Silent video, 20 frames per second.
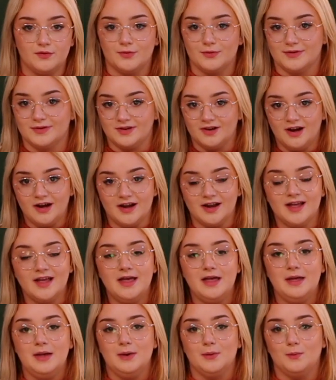or not,
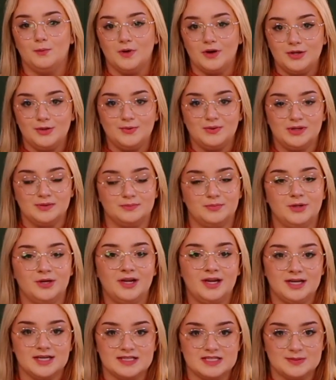what you can put
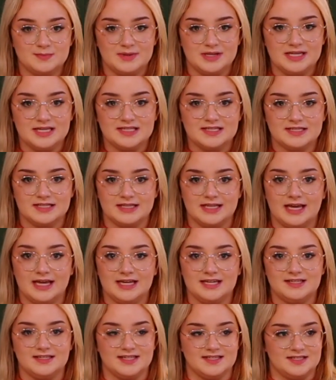in a space so that
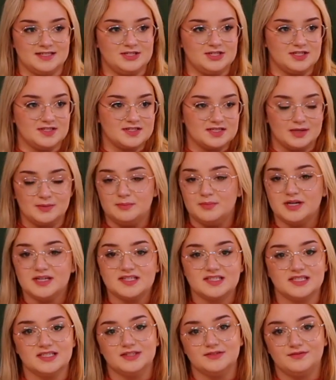it doesn't just
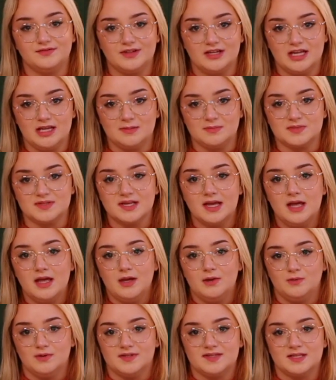combust into flames
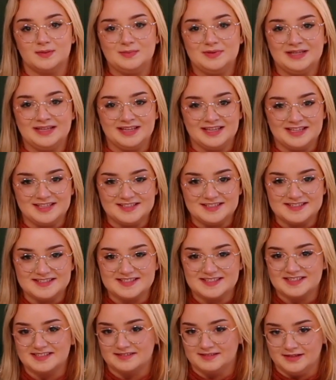when something
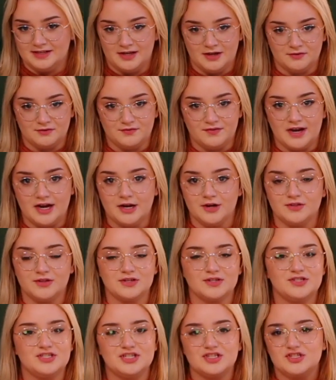is lit on fire.
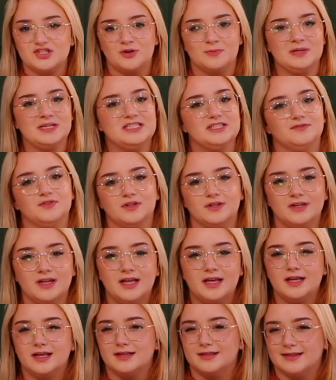There's just so many different
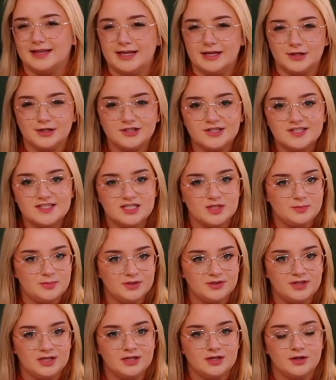layers to
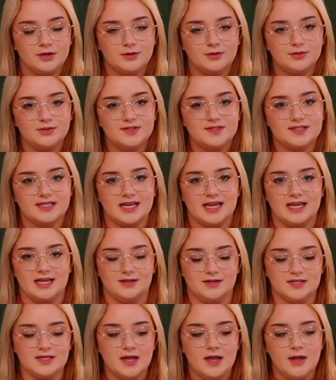building codes and